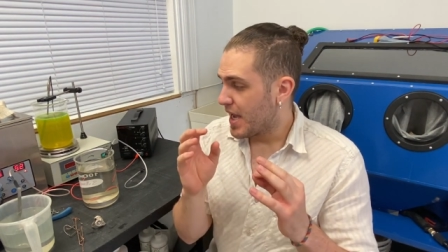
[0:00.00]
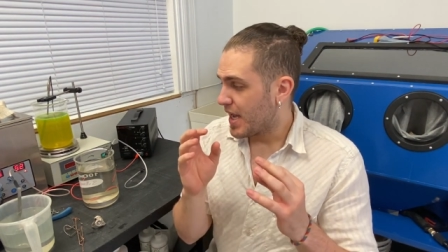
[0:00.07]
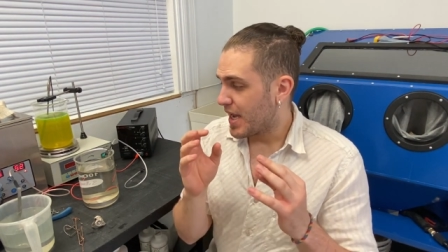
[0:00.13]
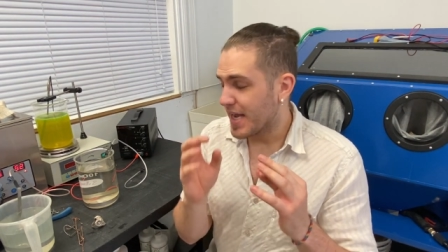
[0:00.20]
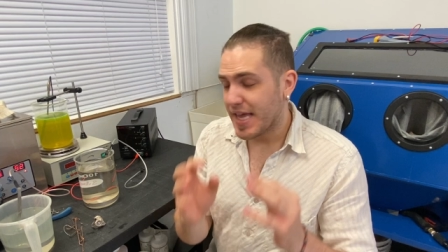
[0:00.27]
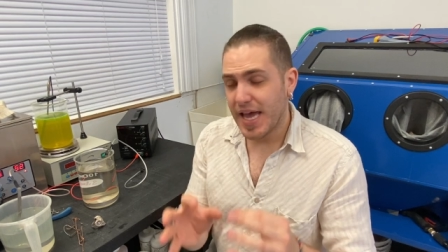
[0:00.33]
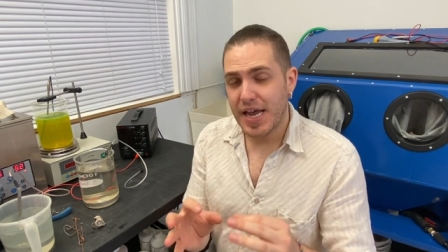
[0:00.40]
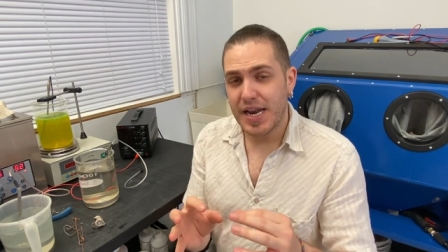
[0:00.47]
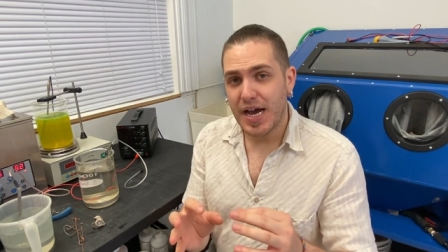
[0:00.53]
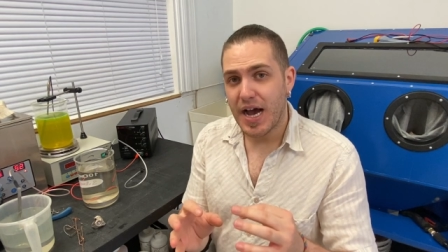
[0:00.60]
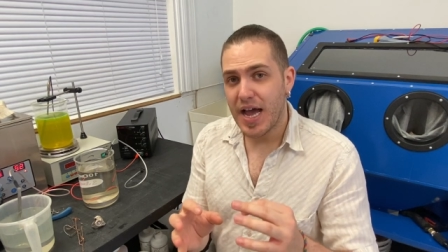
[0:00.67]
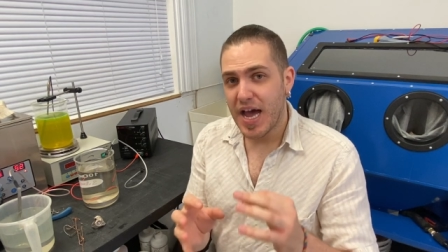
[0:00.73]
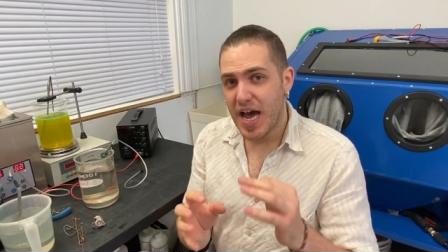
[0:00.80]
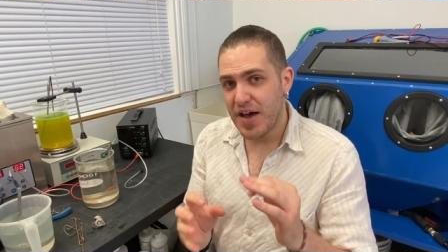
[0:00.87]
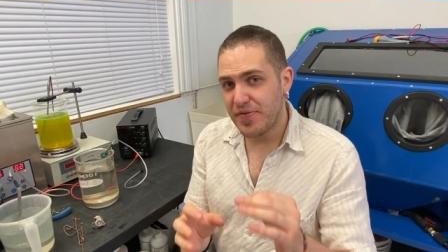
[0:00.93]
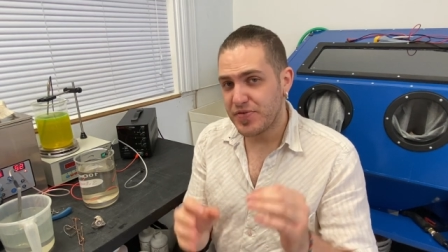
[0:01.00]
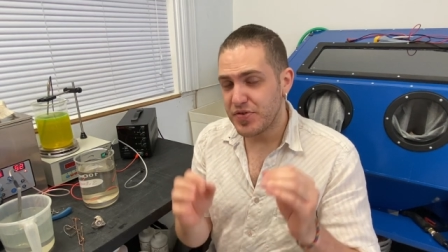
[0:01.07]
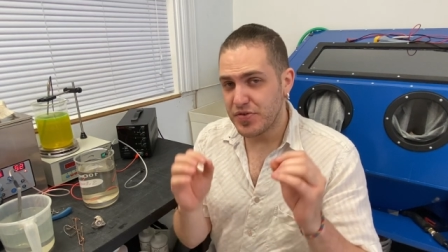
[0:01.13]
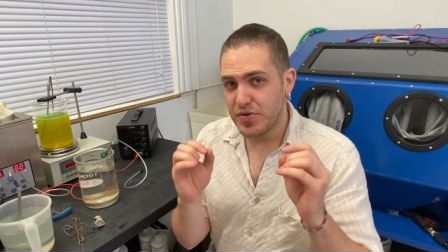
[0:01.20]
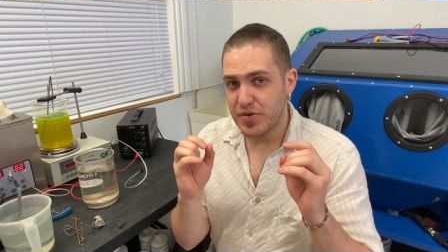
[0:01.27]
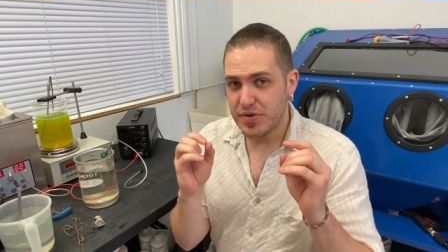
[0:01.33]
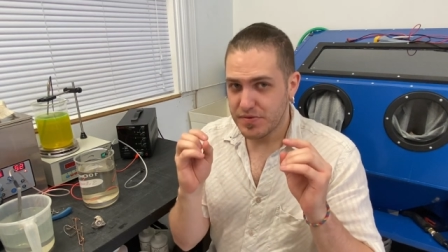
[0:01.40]
Again, I have
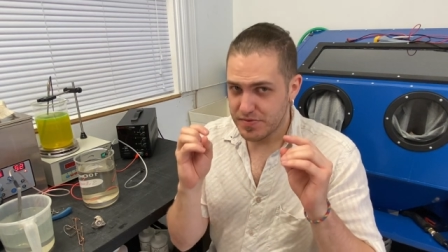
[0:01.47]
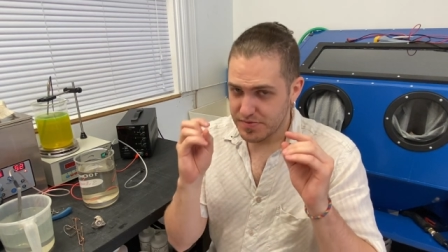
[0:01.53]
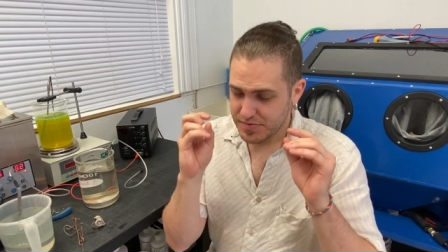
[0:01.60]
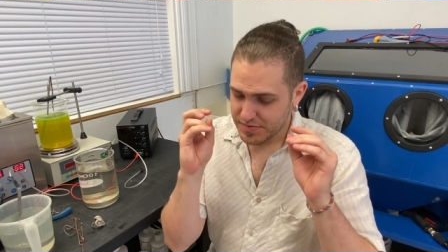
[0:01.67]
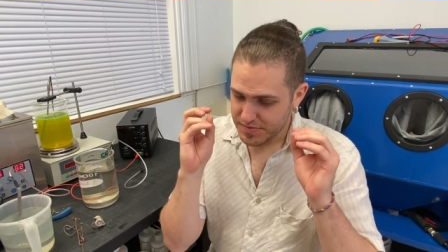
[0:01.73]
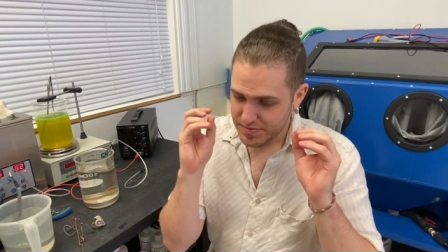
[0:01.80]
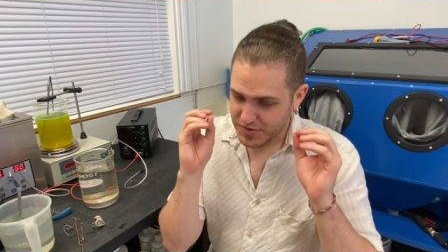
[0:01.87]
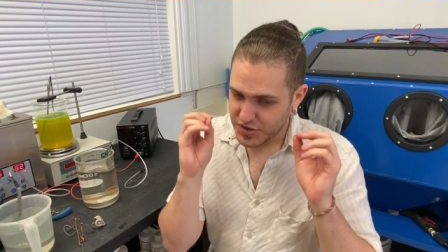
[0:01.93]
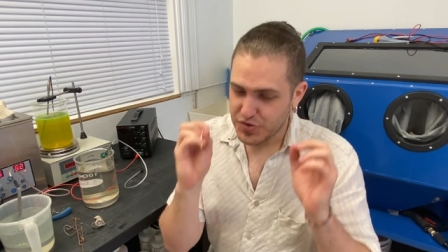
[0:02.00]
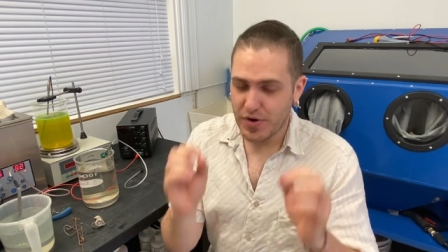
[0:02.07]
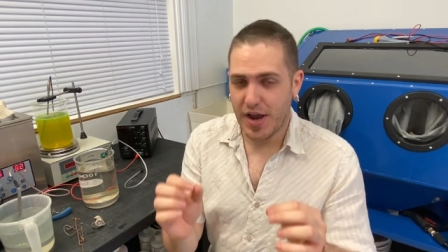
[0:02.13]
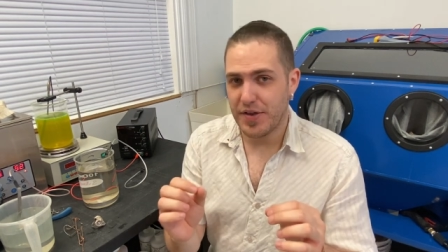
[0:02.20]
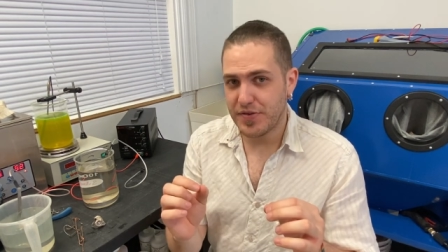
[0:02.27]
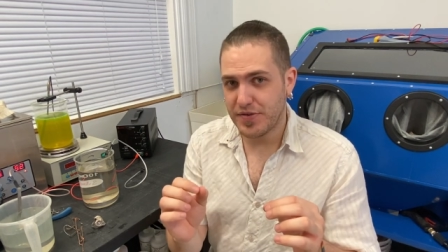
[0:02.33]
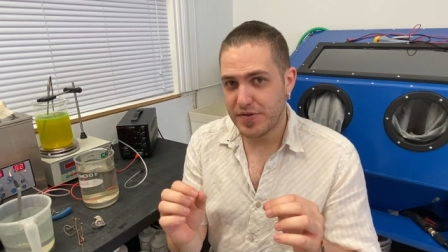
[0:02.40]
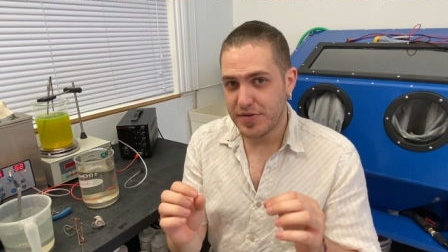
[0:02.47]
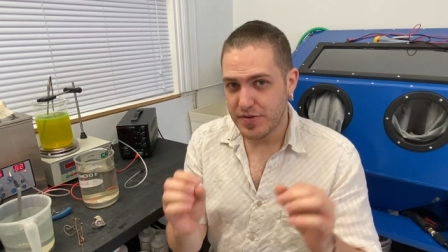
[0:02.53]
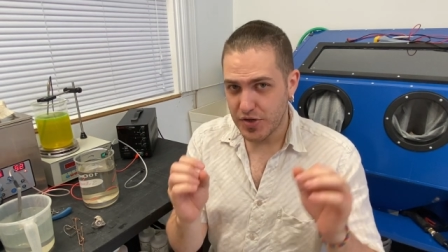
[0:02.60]
to stress,